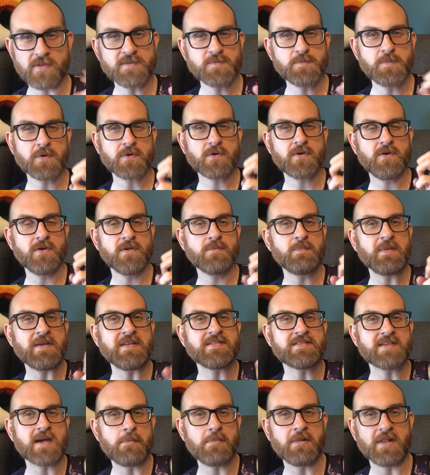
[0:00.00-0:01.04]
This book could be
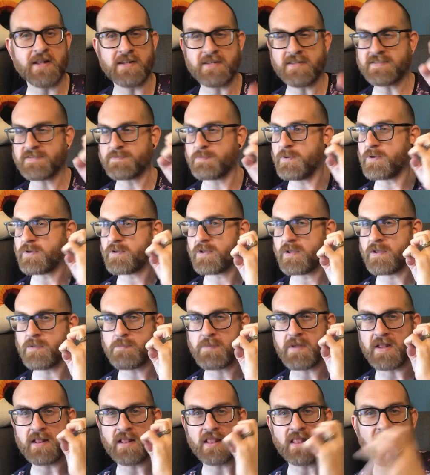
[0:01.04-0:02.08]
Dublin. This book could
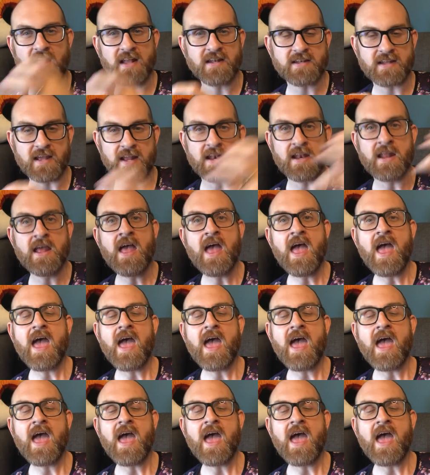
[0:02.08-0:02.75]
be London.